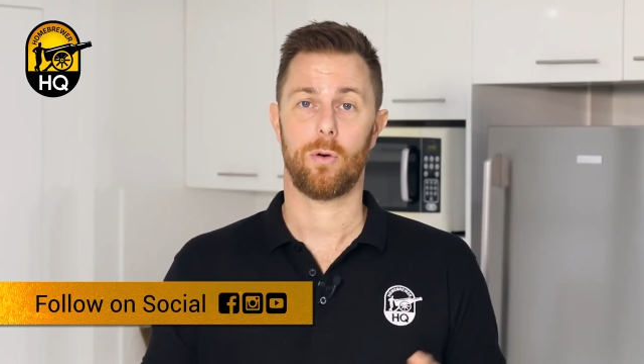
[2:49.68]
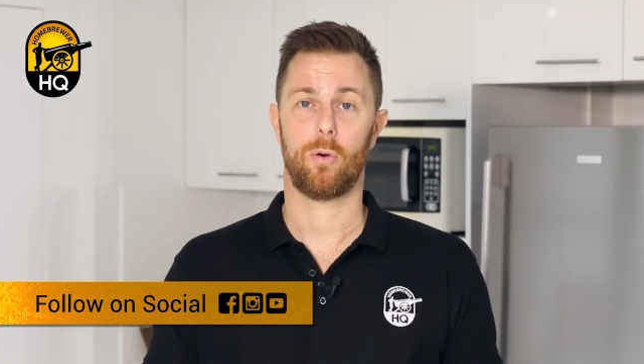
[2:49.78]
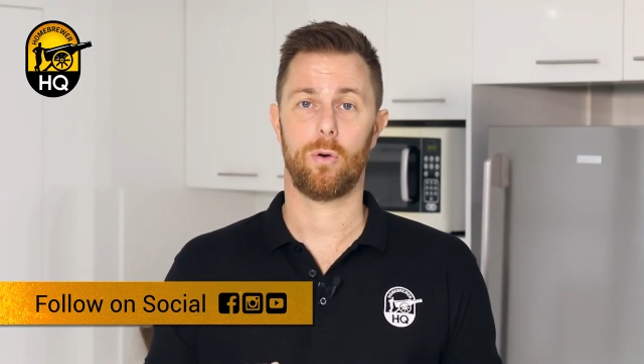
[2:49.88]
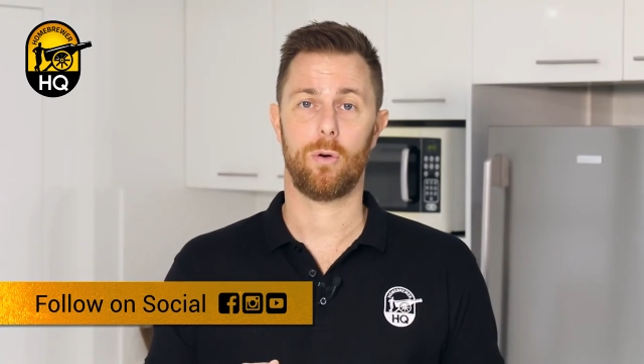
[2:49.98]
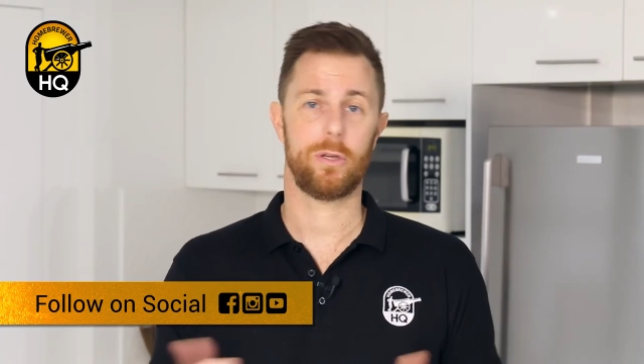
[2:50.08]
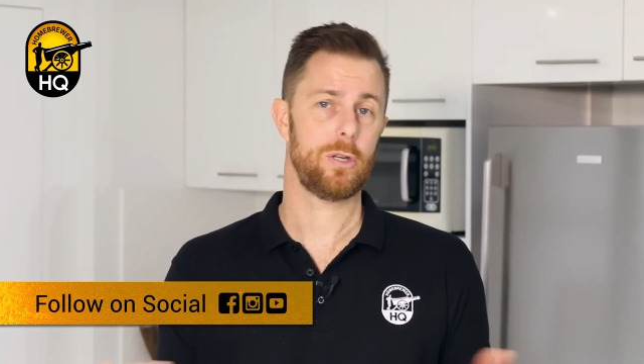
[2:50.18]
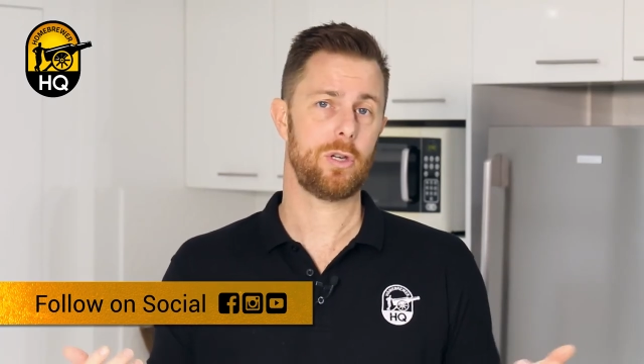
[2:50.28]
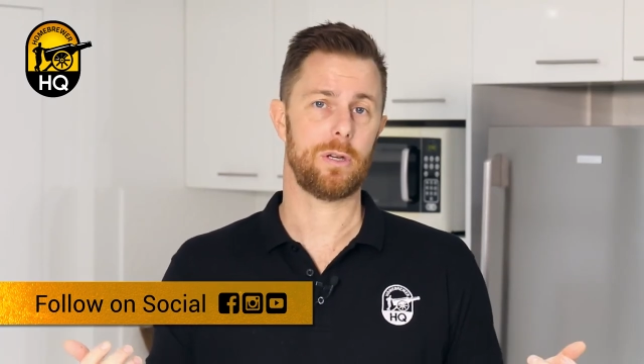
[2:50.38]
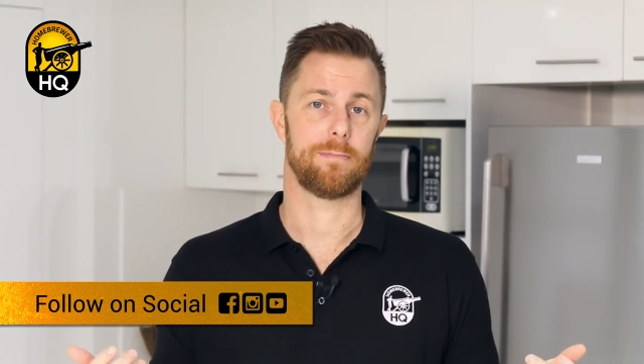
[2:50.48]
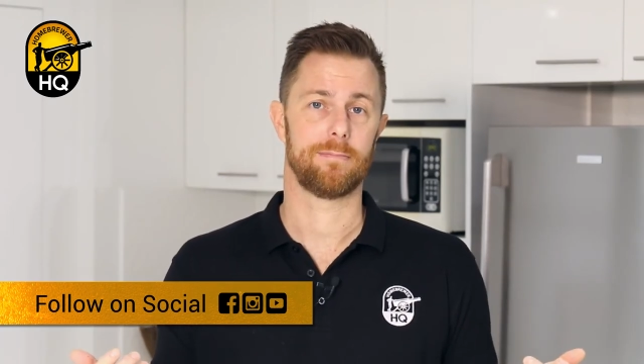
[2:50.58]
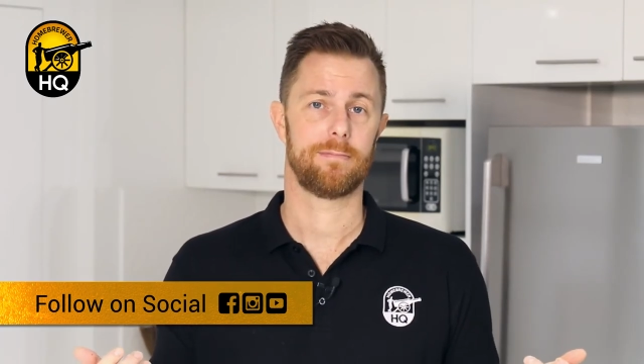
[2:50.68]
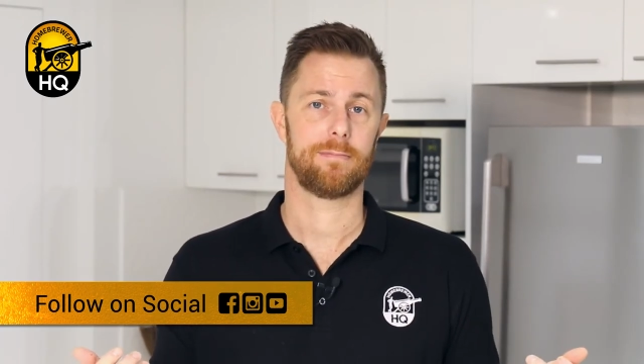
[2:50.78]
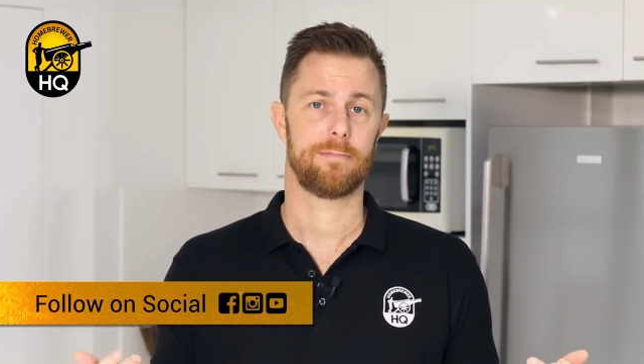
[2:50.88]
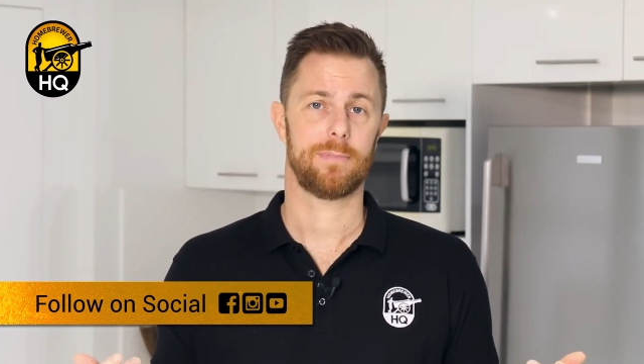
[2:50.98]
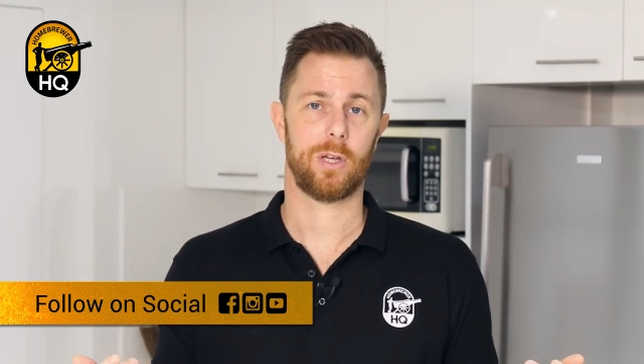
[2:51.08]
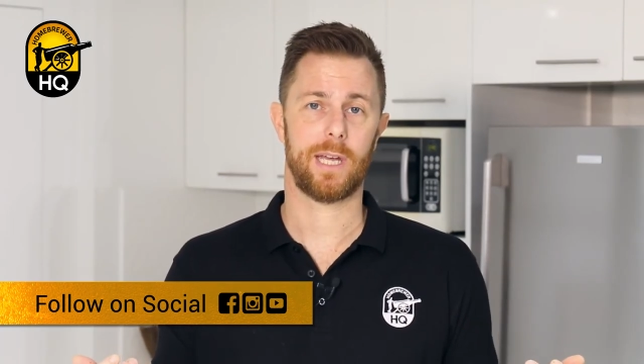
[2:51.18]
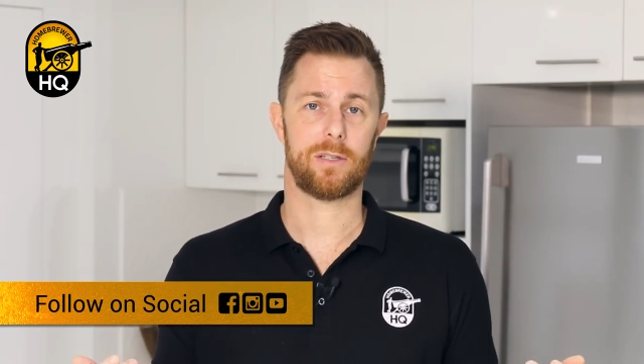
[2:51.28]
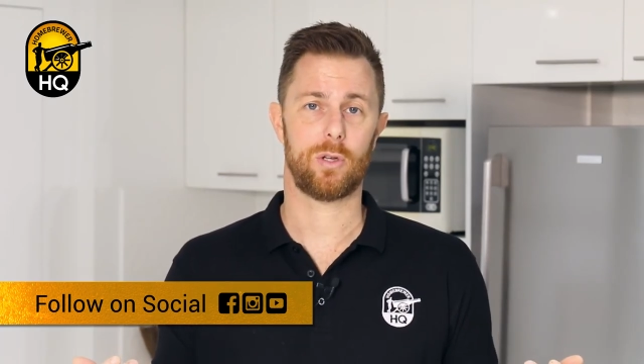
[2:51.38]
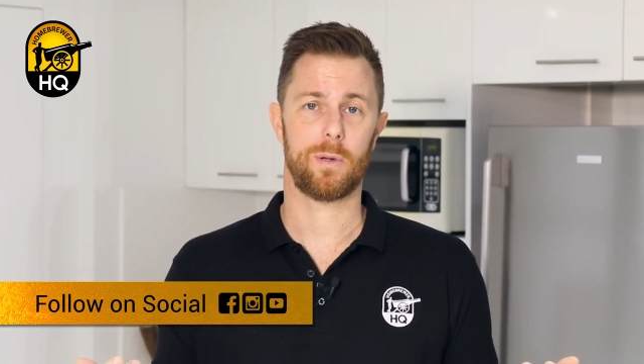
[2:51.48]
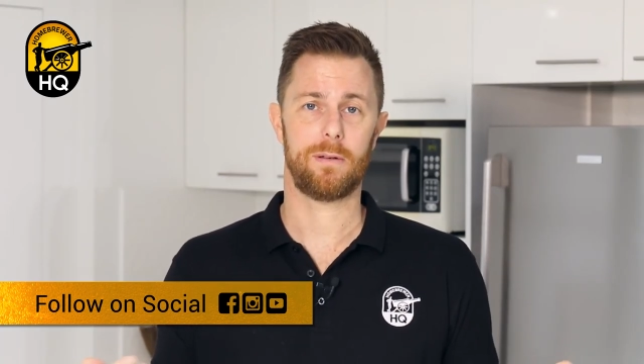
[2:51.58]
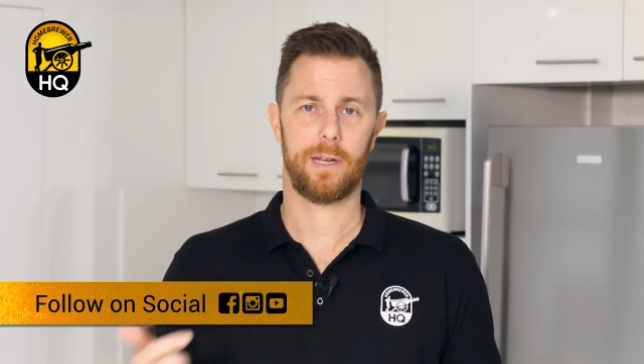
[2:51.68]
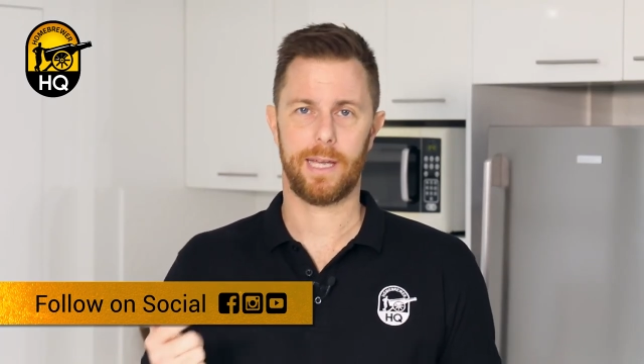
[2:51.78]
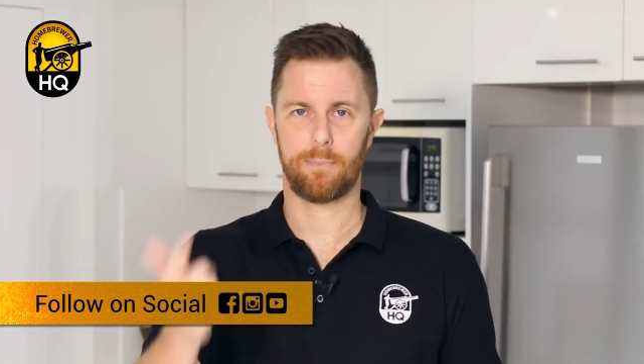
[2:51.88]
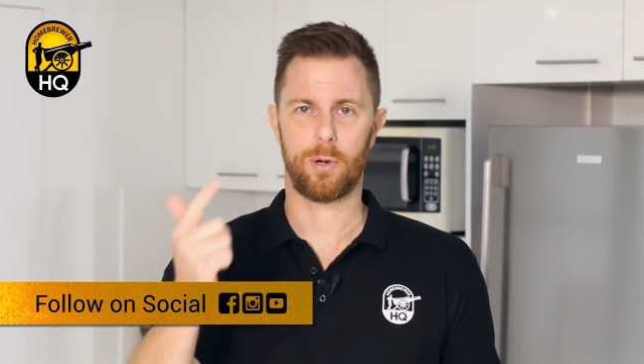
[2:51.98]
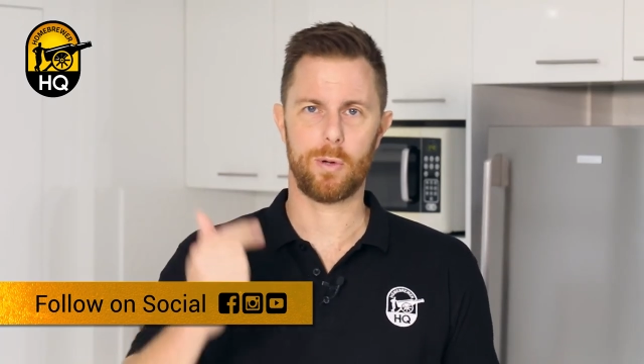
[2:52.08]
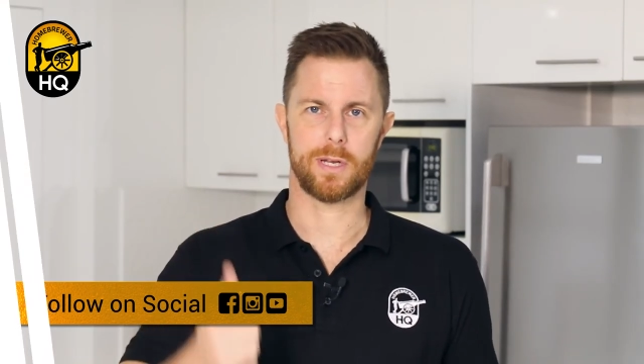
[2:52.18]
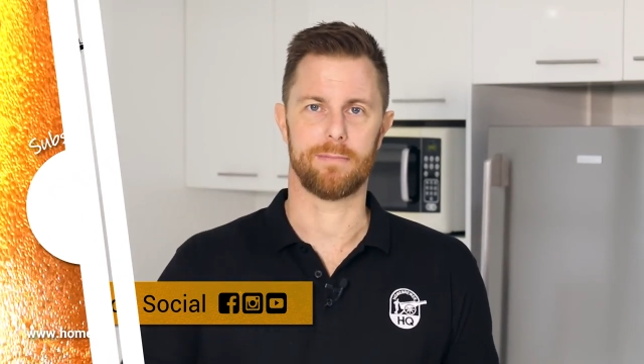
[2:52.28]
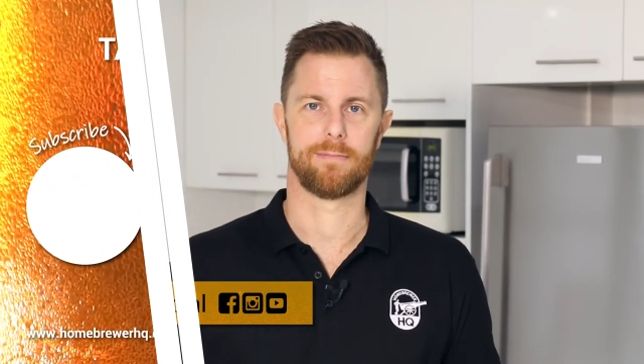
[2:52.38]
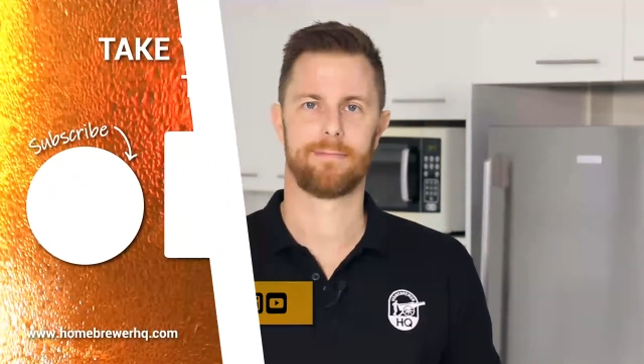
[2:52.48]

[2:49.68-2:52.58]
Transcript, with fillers: or YouTube. So get doing and get brewing.